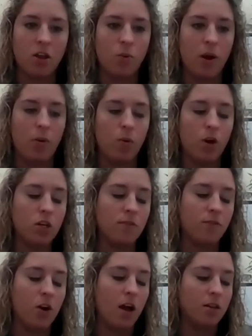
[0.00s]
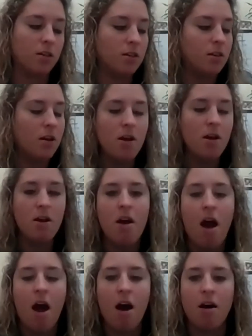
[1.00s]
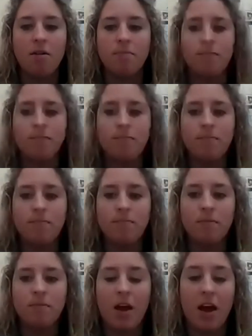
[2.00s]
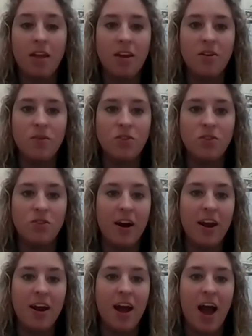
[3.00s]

Either way works for us. Um, I think it was great.